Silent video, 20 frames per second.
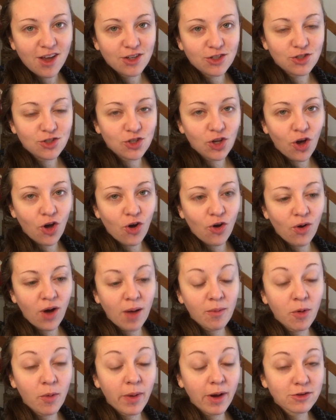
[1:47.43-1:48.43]
So
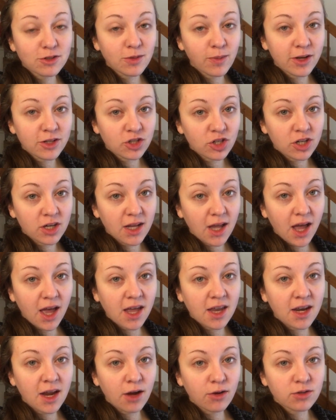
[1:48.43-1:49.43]
I'm about to measure it
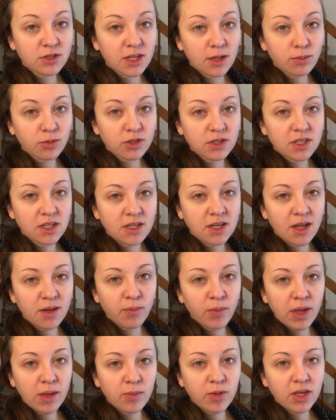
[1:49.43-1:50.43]
again. I was able to
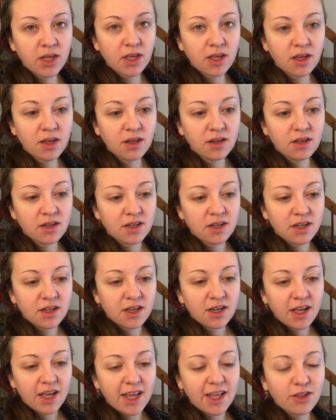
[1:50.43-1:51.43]
knit maybe,
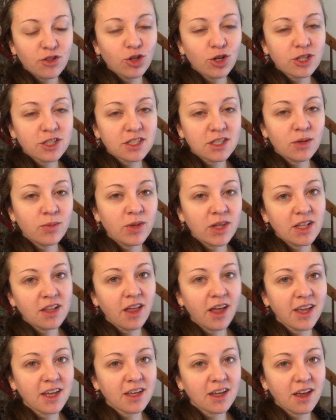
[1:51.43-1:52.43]
it looks to me
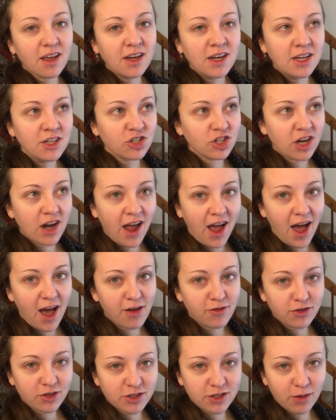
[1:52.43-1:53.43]
like 1.5 inches
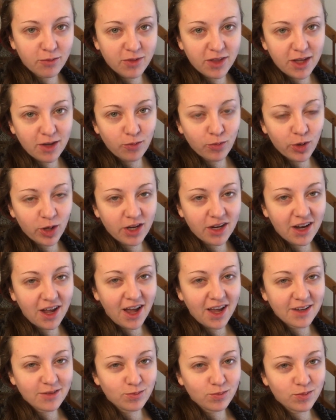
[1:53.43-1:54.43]
or something, but
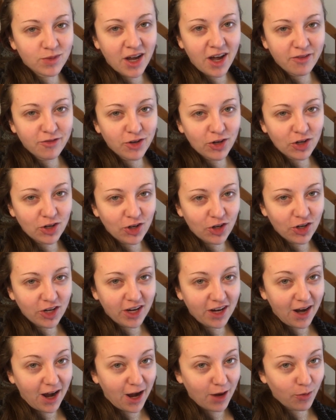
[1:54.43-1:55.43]
I'm not very good
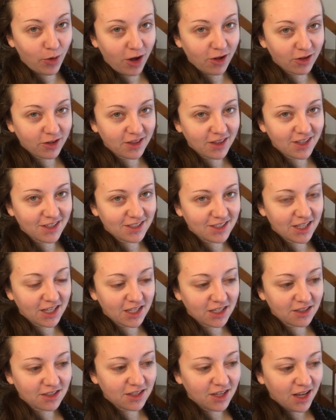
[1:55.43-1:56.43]
at eyeballing these
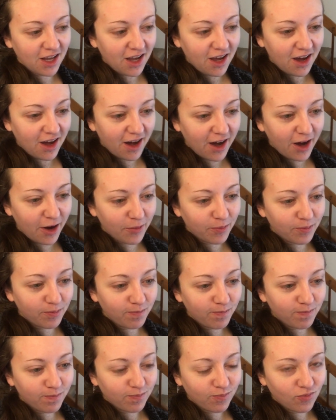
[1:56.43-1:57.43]
things.
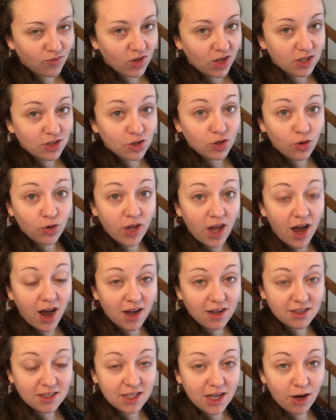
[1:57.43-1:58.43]
So yeah,
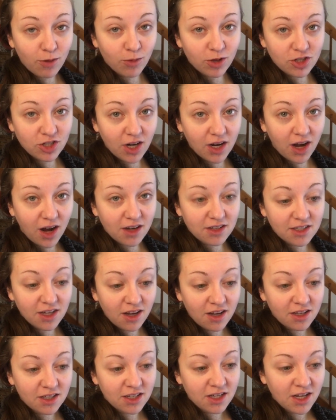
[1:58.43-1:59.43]
I'll see how much I got
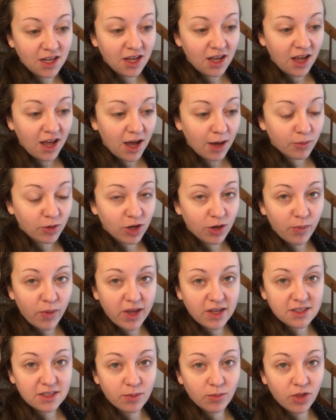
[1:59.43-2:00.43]
done. I'm gonna
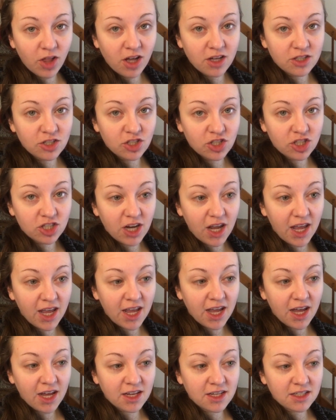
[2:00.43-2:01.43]
make some lunch,
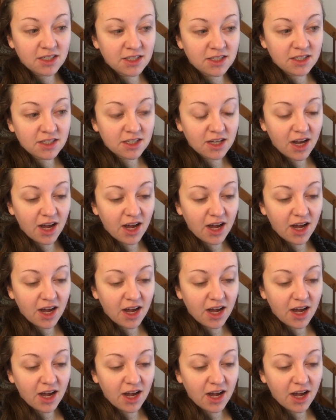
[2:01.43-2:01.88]
and